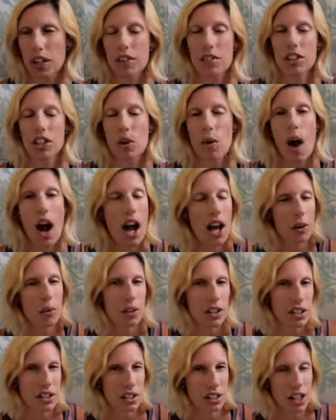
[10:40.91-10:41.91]
even though I
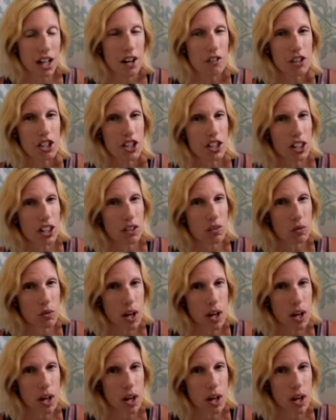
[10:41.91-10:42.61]
wanted to get everything in